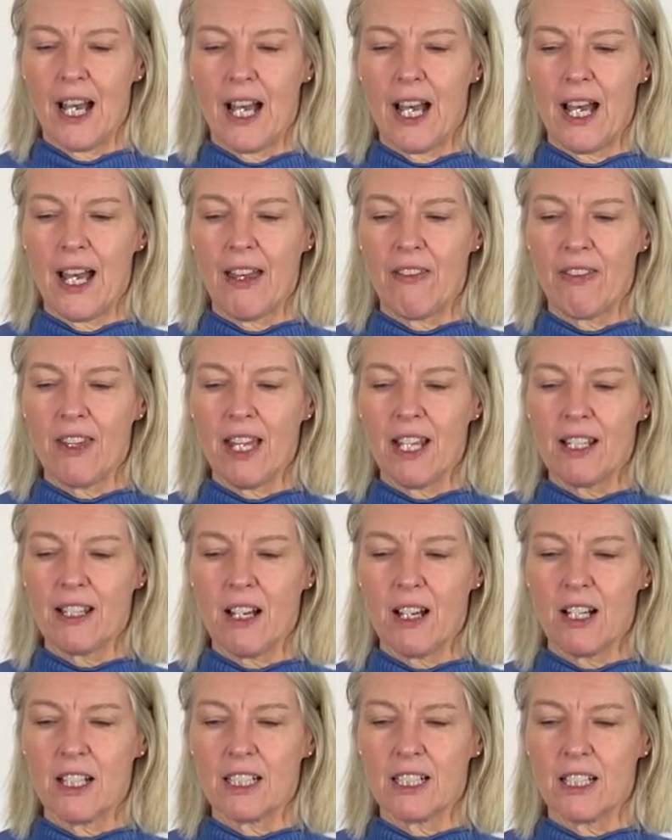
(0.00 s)
And then
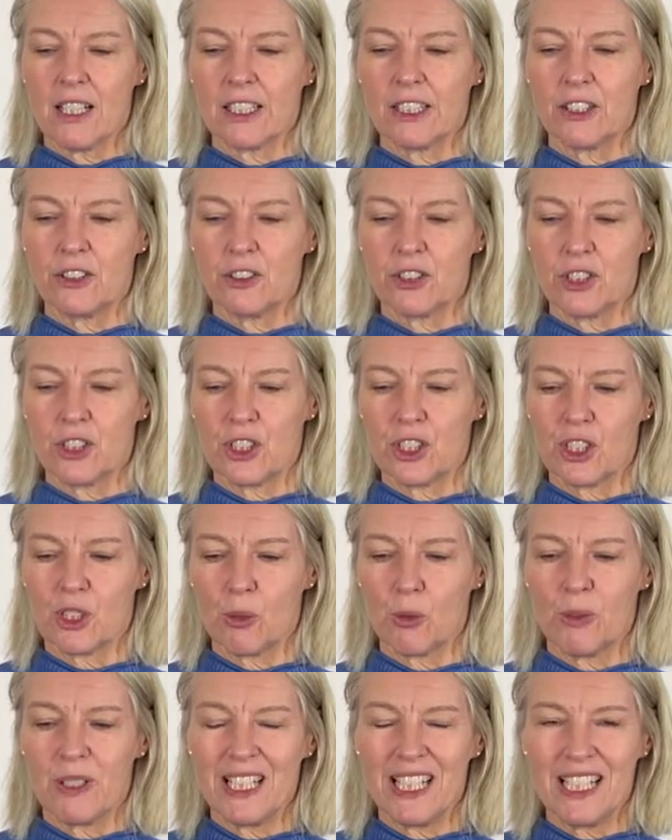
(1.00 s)
I'd like you to
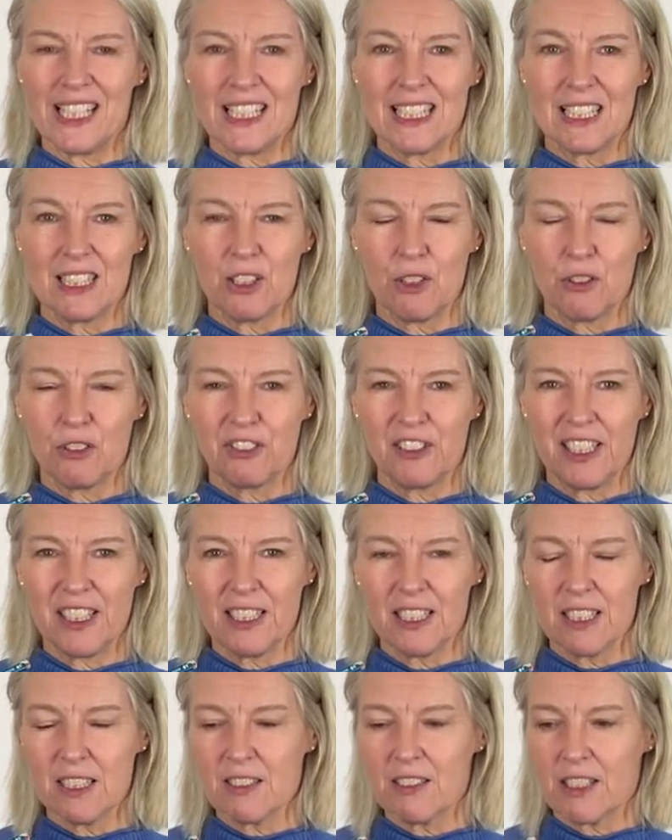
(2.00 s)
squeeze your
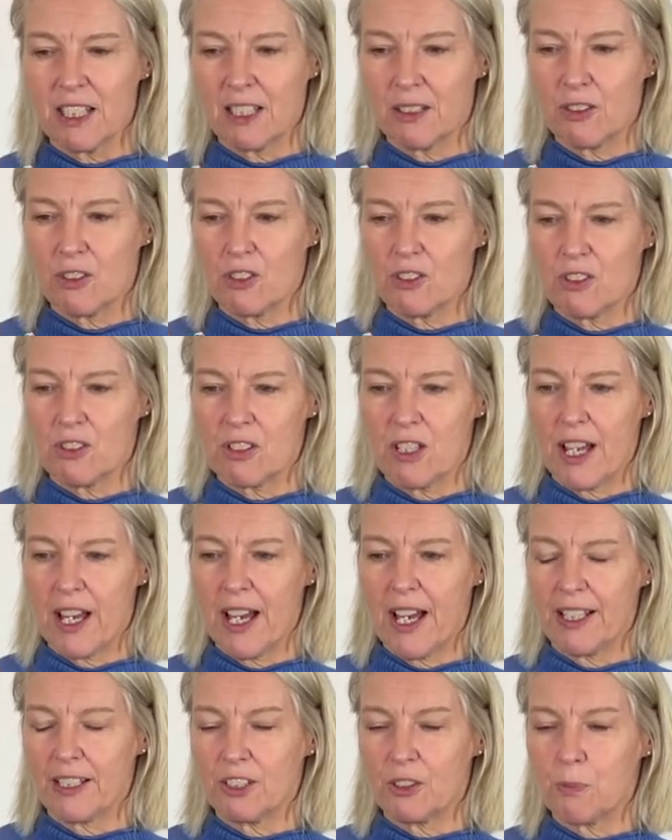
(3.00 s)
fingers and
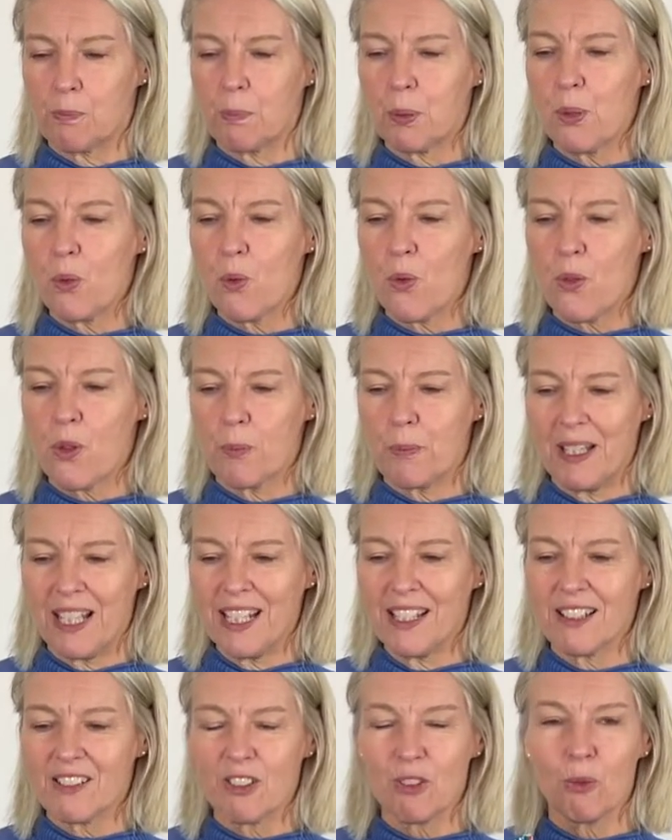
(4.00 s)
pull them in,
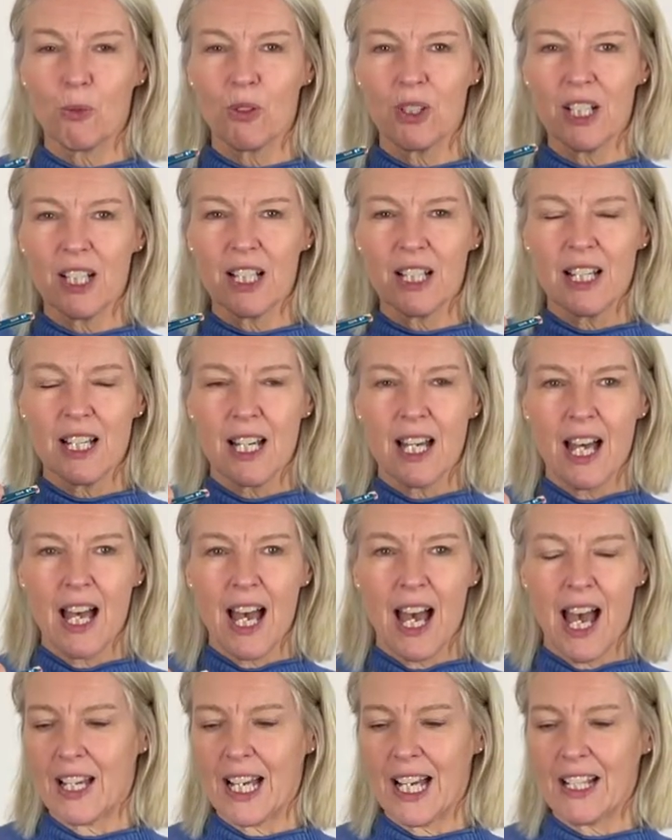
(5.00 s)
as it were,
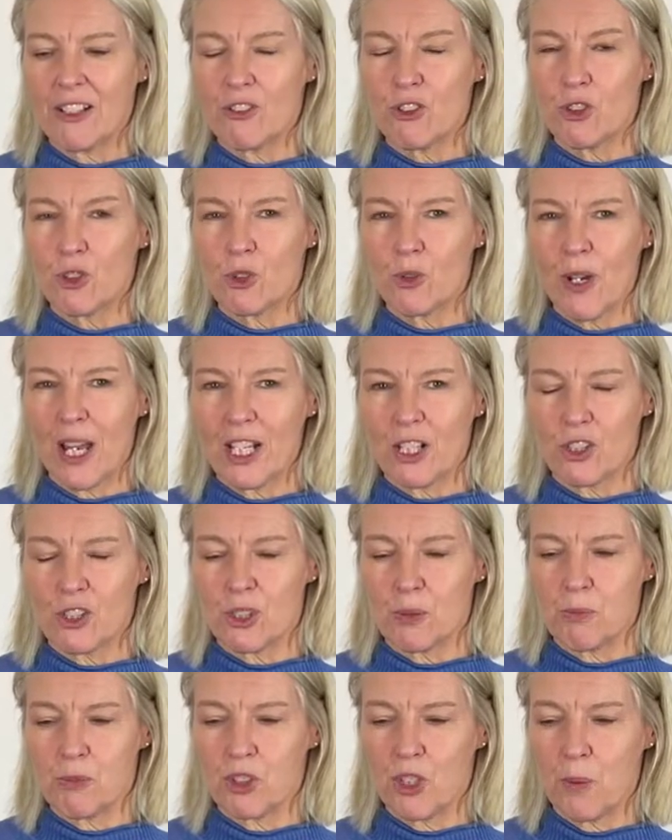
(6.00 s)
and stretch
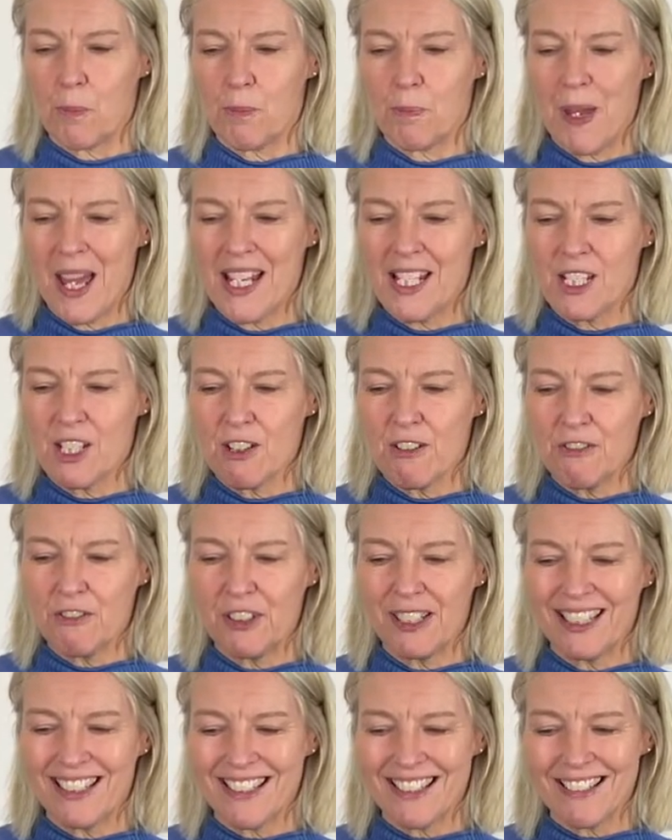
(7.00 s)
them. So bend your
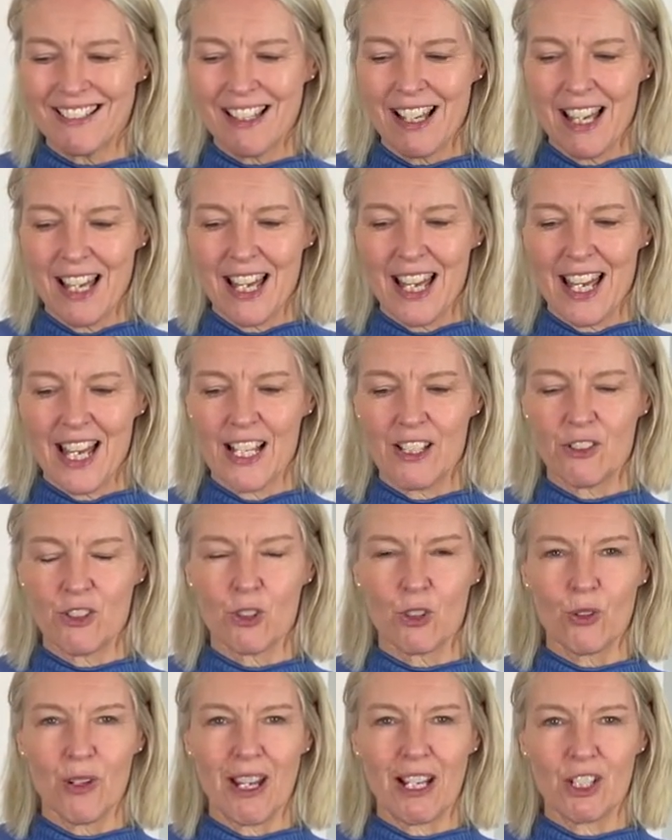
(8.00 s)
fingers and
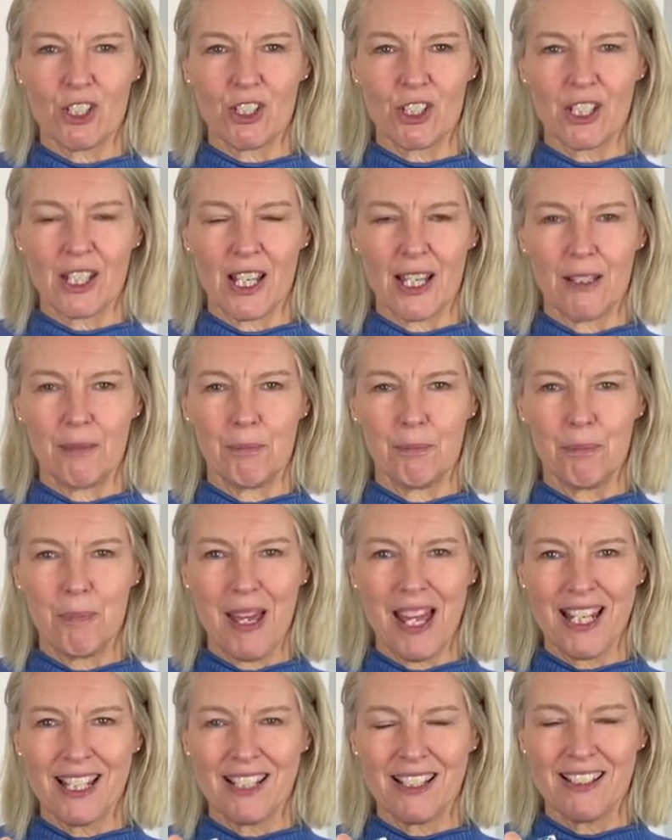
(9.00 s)
stretch and
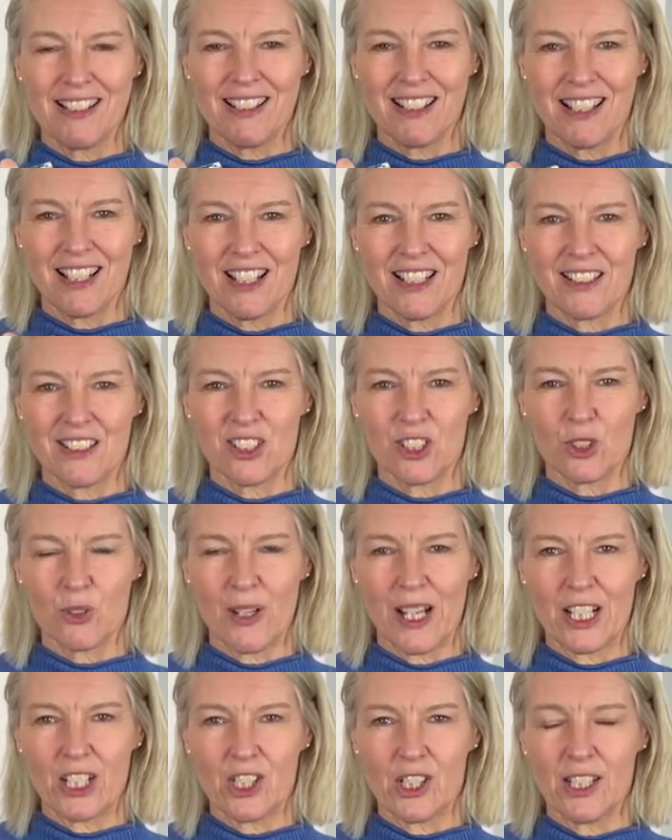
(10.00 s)
bend and
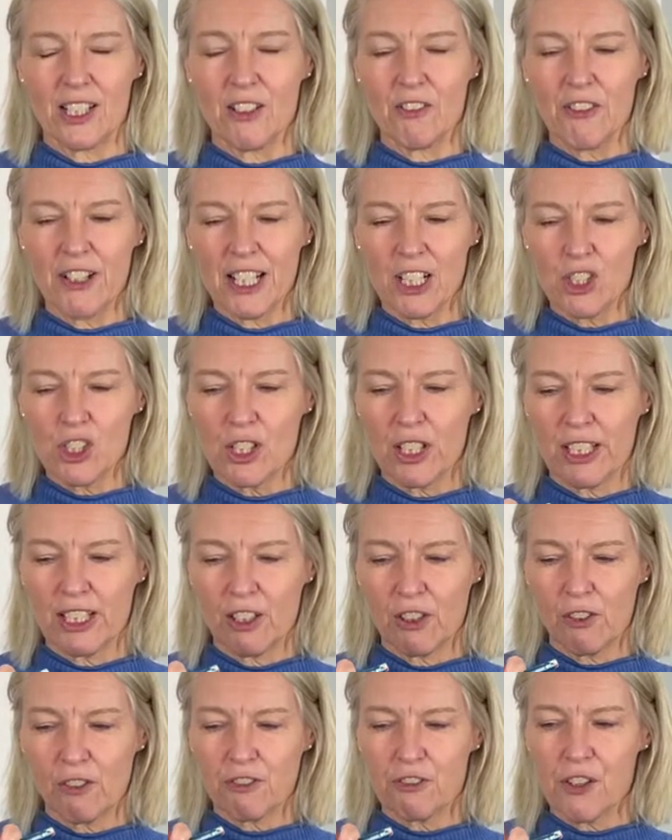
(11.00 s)
stretch. And eventually
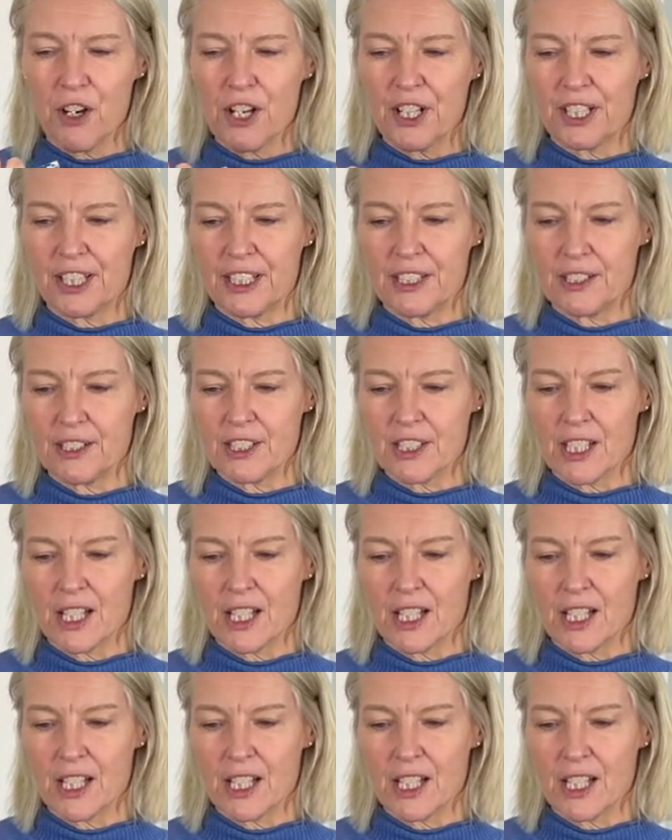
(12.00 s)
you'll find